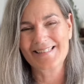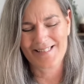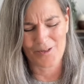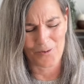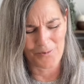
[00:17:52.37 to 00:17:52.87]

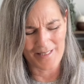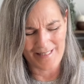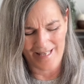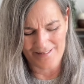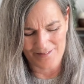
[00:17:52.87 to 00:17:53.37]
She always
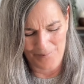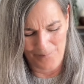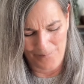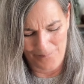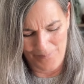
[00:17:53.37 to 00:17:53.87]
has the
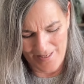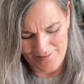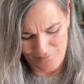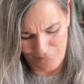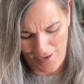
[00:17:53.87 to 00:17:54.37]

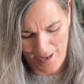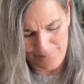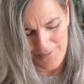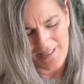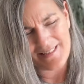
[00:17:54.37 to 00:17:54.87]
best
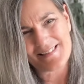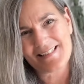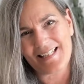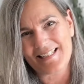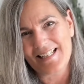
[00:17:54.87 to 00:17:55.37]
fabrics,
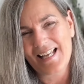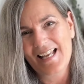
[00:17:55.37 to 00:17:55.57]
and